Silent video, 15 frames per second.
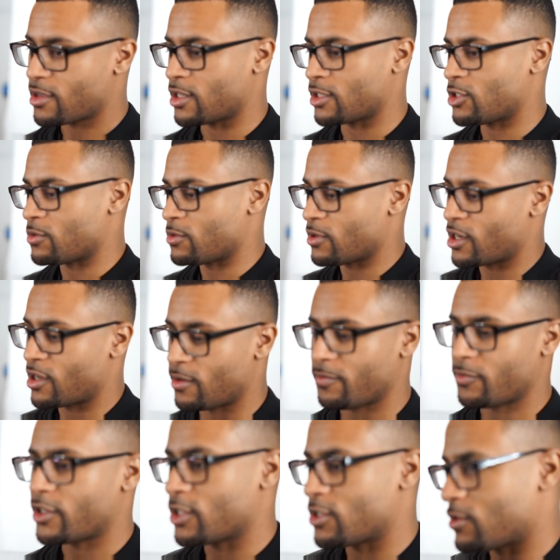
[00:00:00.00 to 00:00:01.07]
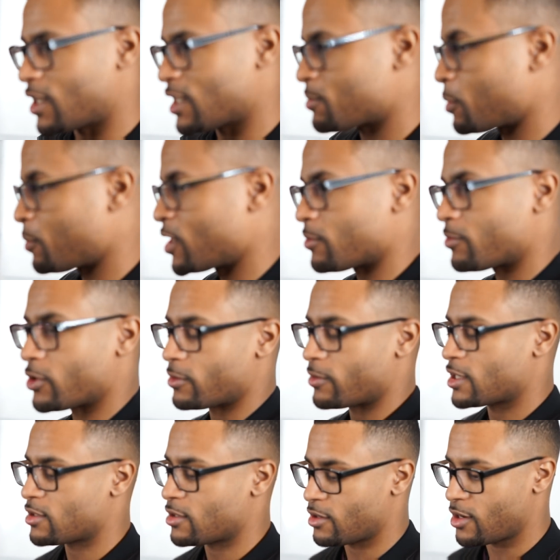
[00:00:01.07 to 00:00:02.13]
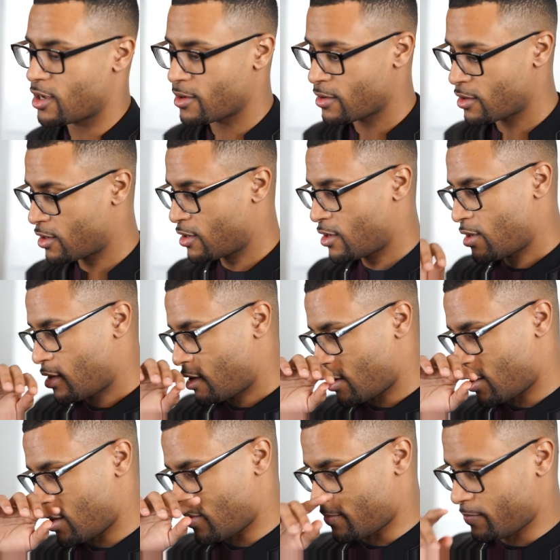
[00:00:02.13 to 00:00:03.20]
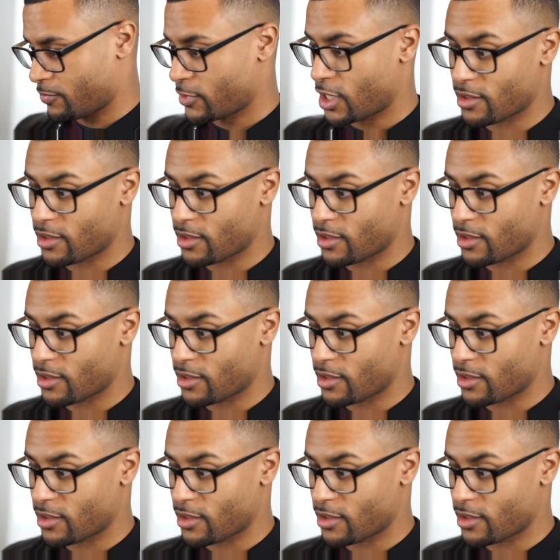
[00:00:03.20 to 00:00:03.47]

Get you um, get you nice momentum for the rest of the day. Um,